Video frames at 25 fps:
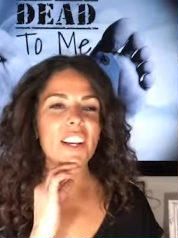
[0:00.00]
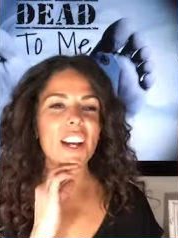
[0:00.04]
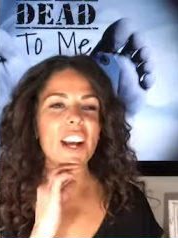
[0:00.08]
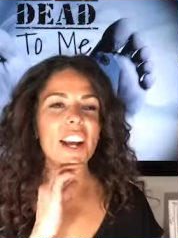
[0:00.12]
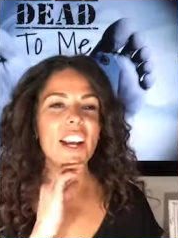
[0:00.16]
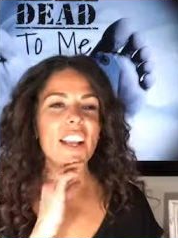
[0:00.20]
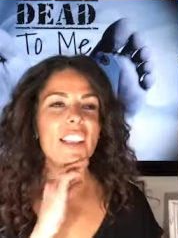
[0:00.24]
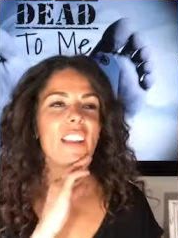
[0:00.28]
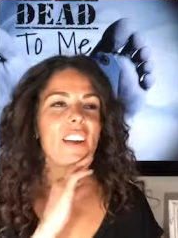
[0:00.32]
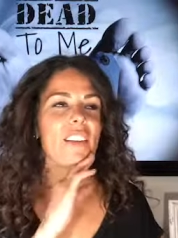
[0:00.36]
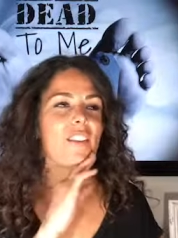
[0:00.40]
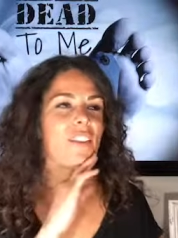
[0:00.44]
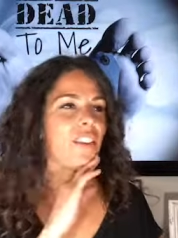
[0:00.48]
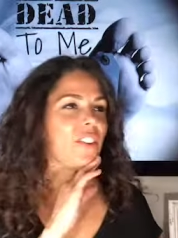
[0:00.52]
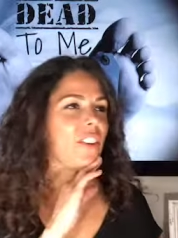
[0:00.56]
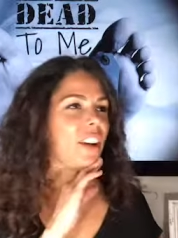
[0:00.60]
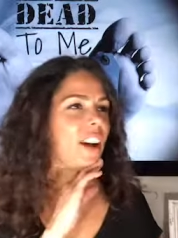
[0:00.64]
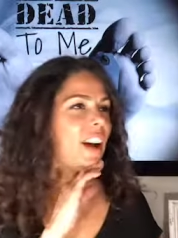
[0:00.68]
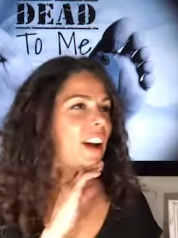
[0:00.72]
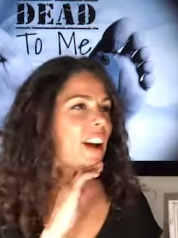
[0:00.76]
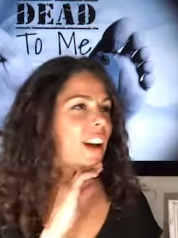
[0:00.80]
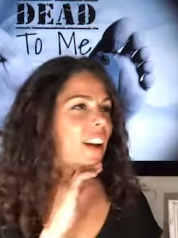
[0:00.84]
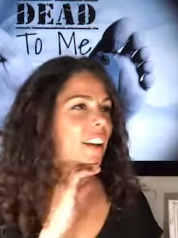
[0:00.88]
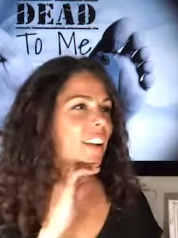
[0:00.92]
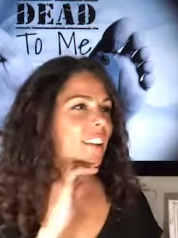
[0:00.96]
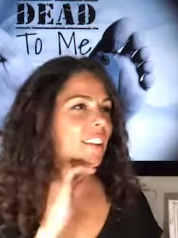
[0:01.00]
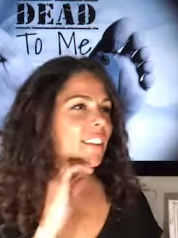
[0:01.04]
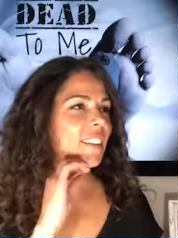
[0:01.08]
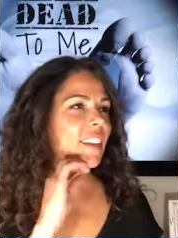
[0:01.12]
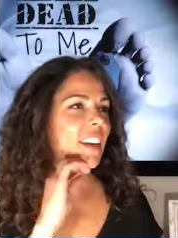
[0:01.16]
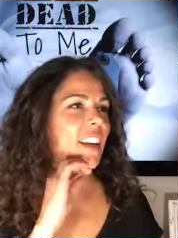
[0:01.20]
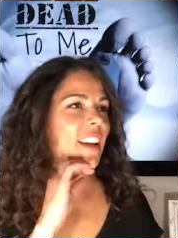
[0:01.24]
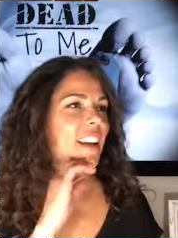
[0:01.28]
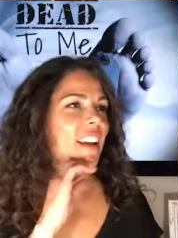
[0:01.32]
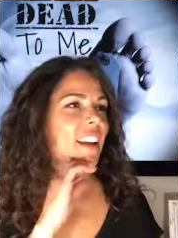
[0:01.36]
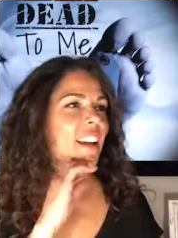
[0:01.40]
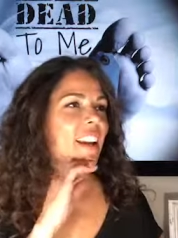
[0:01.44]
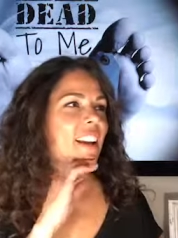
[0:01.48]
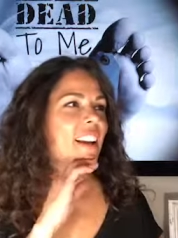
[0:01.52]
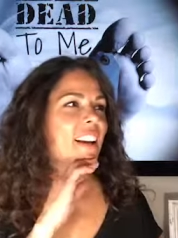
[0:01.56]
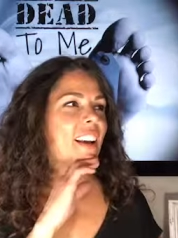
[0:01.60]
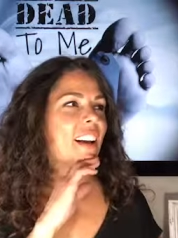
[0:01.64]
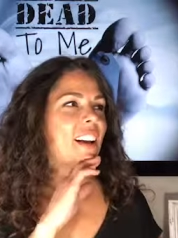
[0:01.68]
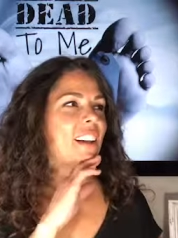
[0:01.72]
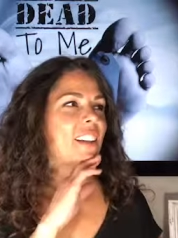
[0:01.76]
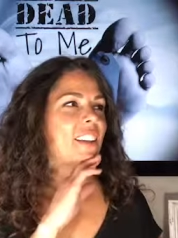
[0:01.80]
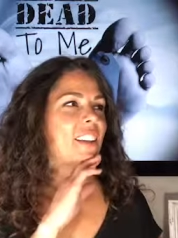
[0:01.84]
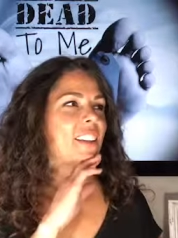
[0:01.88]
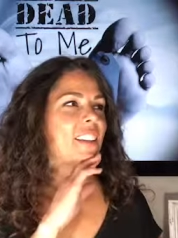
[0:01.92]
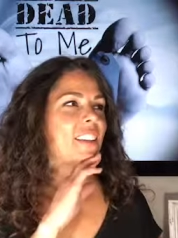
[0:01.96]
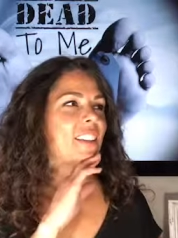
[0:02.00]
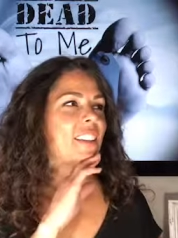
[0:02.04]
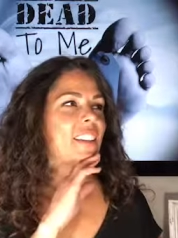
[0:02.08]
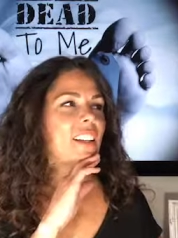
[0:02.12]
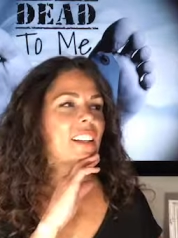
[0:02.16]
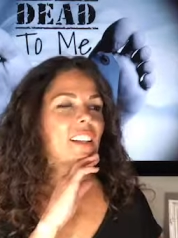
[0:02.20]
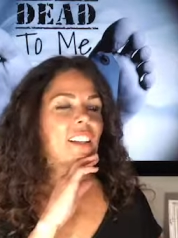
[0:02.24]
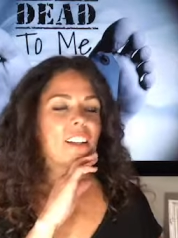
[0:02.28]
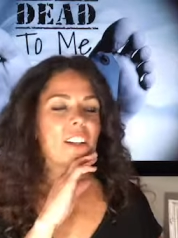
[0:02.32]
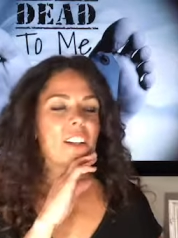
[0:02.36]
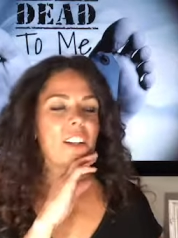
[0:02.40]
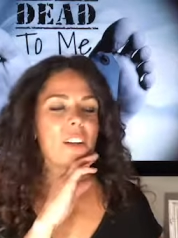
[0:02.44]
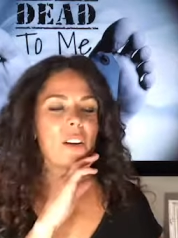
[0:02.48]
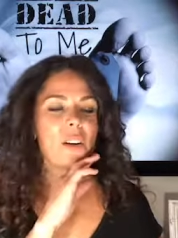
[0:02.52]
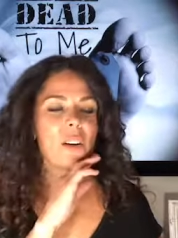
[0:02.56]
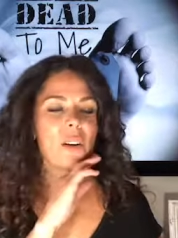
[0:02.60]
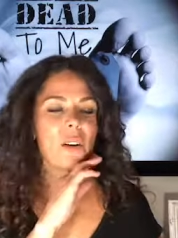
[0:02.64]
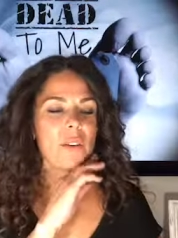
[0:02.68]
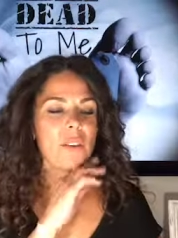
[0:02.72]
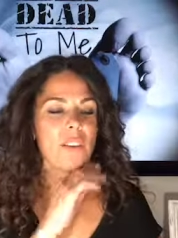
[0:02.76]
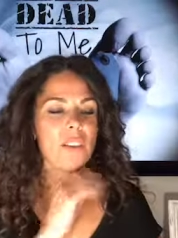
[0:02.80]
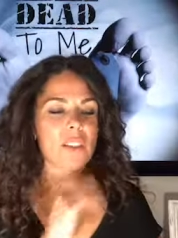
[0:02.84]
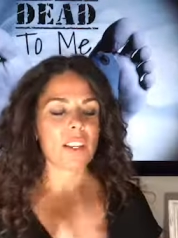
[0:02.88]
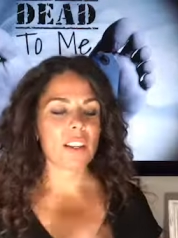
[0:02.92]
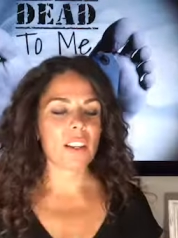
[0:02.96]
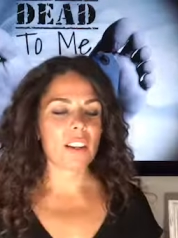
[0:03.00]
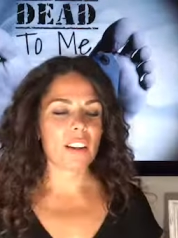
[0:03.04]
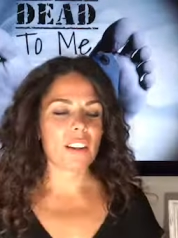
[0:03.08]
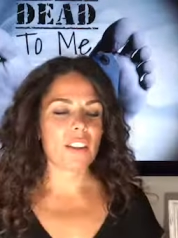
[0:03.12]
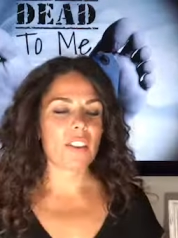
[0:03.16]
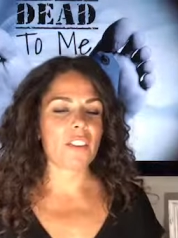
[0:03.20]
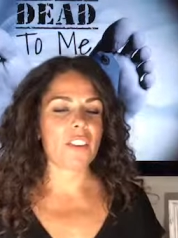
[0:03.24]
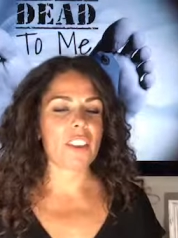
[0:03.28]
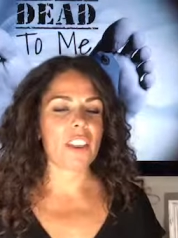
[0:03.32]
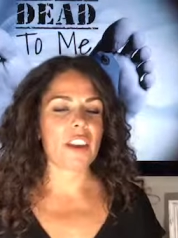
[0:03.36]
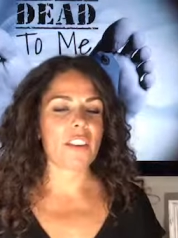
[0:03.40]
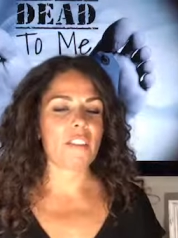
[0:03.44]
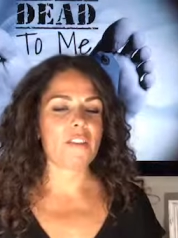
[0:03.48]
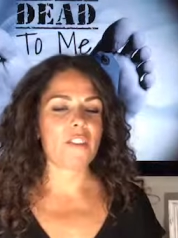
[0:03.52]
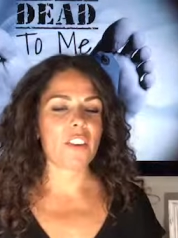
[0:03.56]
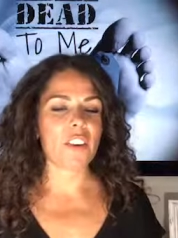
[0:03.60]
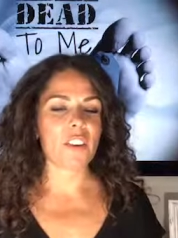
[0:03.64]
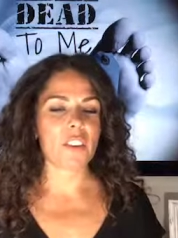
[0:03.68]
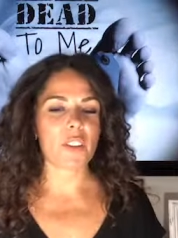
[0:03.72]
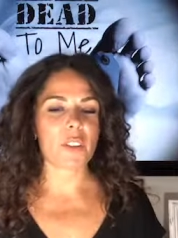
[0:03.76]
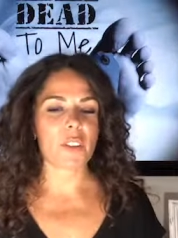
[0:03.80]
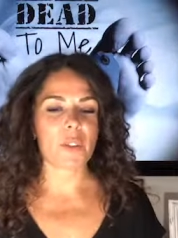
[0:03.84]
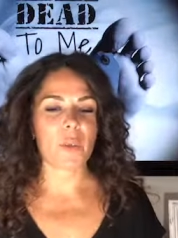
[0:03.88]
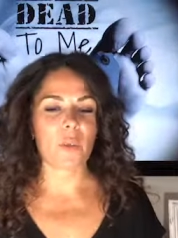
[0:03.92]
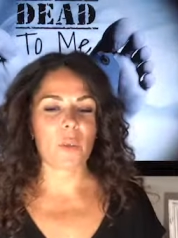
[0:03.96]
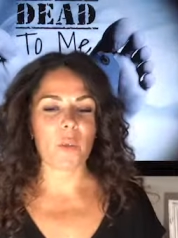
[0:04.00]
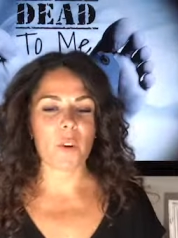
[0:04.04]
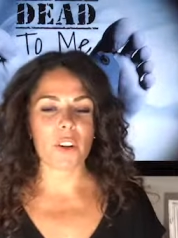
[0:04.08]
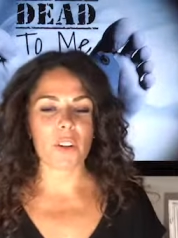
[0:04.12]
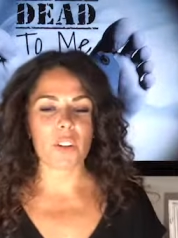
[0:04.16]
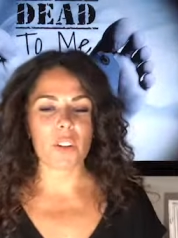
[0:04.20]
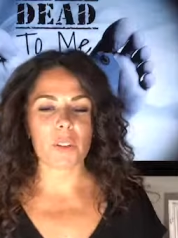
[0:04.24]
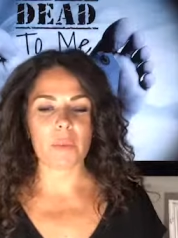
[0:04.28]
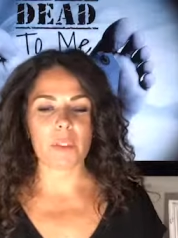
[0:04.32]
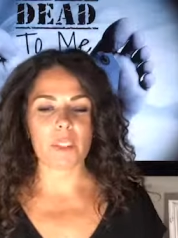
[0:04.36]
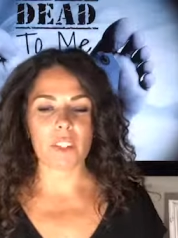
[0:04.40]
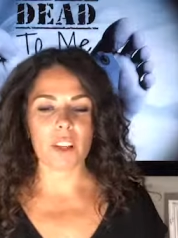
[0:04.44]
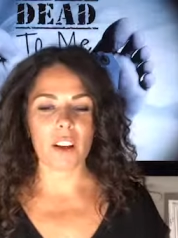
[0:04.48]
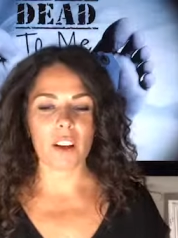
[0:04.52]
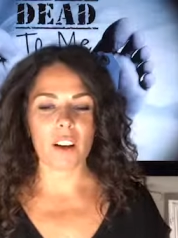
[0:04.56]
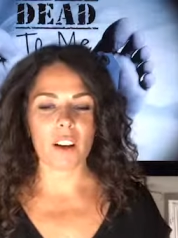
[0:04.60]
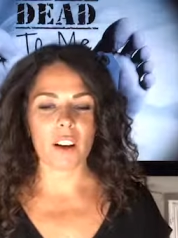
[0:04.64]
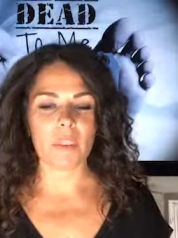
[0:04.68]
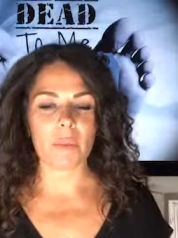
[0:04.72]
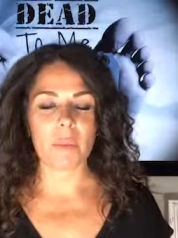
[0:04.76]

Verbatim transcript: I love you guys, and I just, you know, I was thinking during that first worship song.